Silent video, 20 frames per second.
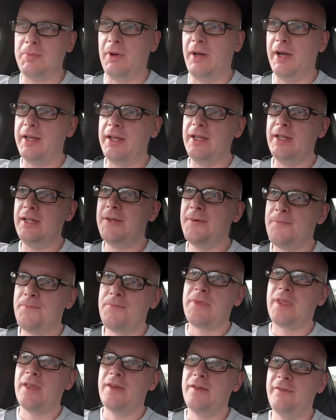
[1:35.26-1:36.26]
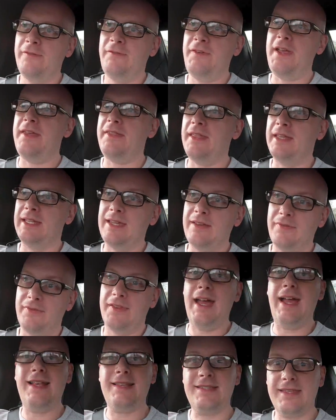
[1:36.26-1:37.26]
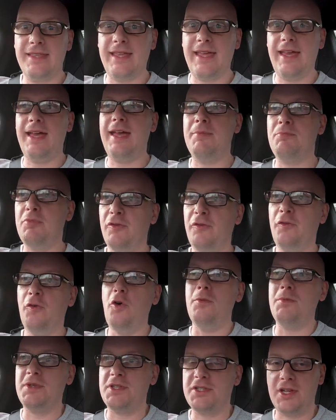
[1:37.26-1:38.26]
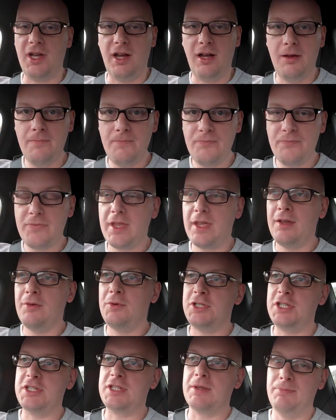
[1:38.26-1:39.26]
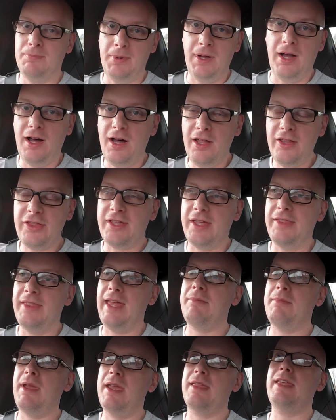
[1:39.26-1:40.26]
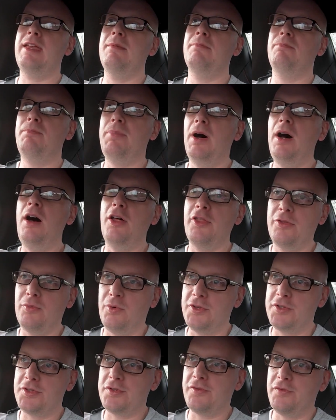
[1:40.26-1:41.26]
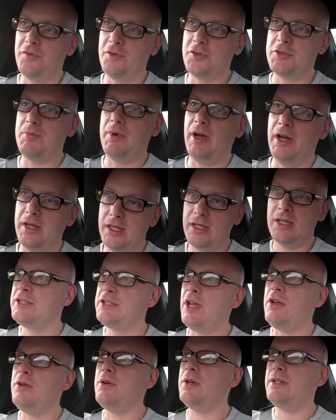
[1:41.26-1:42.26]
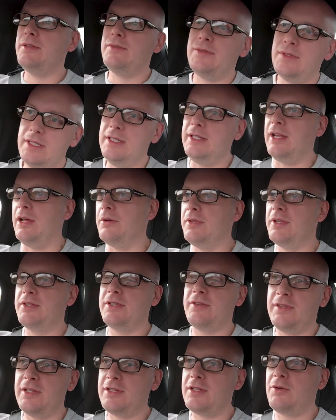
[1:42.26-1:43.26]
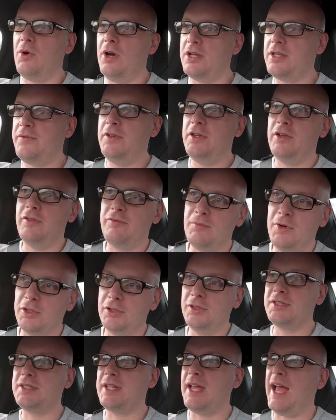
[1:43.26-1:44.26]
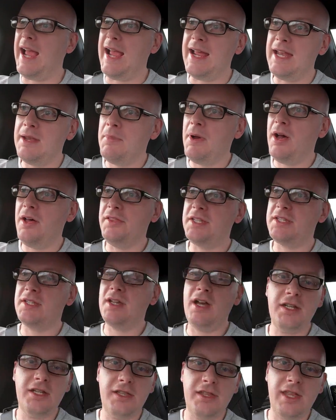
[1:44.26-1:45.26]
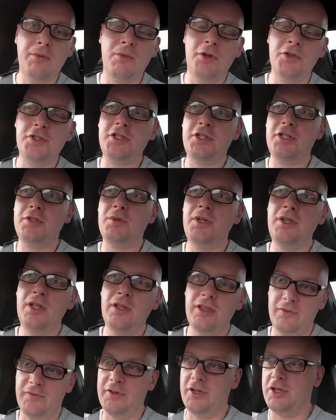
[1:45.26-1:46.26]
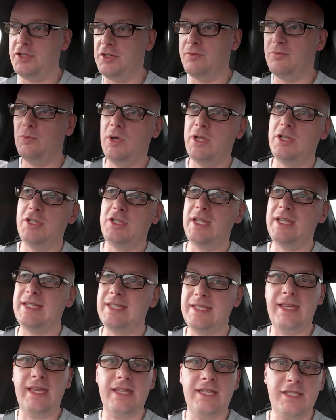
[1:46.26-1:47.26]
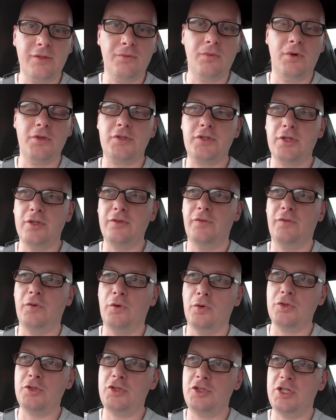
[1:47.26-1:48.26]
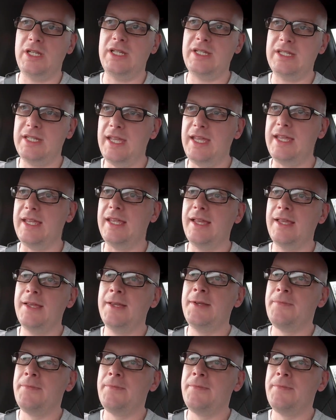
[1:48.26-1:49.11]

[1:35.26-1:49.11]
Spider. Fiat then give that to their performance arm, which is Abarth, and they make the Abarth 124 Spider. So, you know, there's quite a few different models, and Abarth decided they want to do another version, which is this, the 124 GT.